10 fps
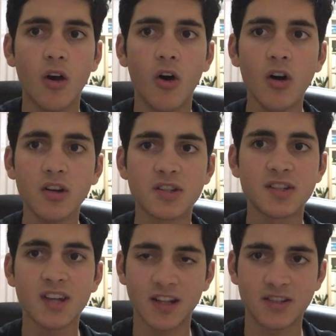On a
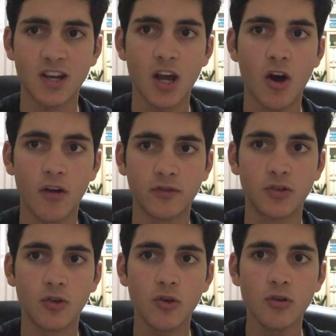Saturday
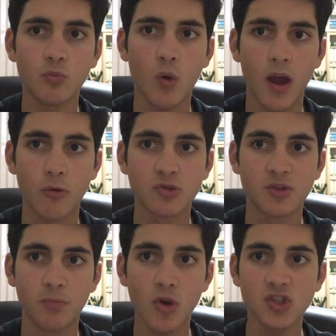afternoon, where it was
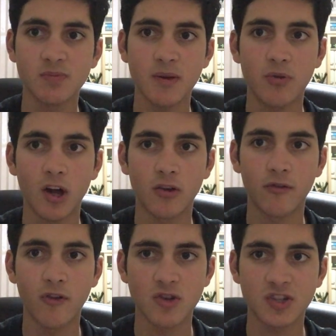supposed to be playing on
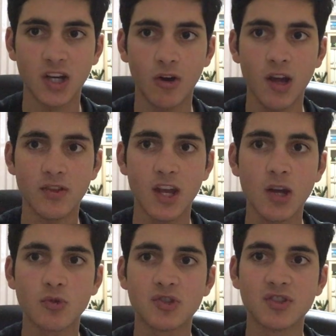Thursday night, the
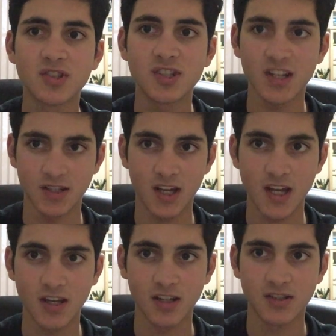Eagles in
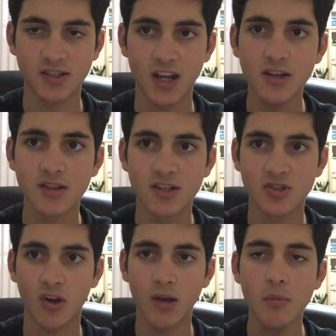Sydney instead this
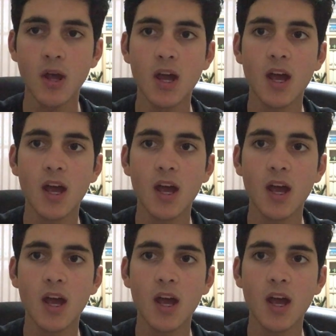time.